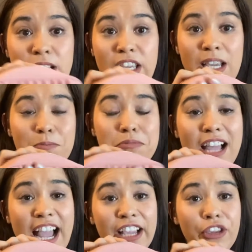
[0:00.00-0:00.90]
You can get
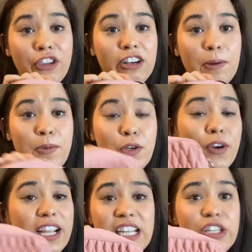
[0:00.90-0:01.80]
black, you can get army
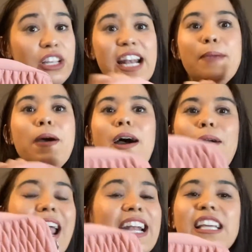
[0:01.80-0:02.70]
green, any,
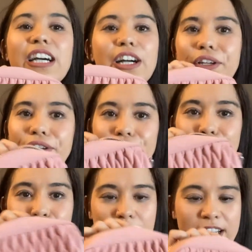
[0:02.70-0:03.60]
any color
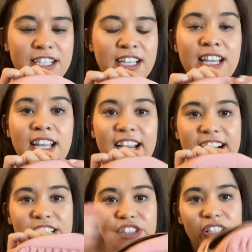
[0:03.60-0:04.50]
you want. And
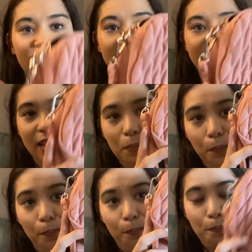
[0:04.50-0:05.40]
it's just a little
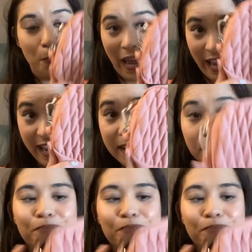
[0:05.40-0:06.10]
bag.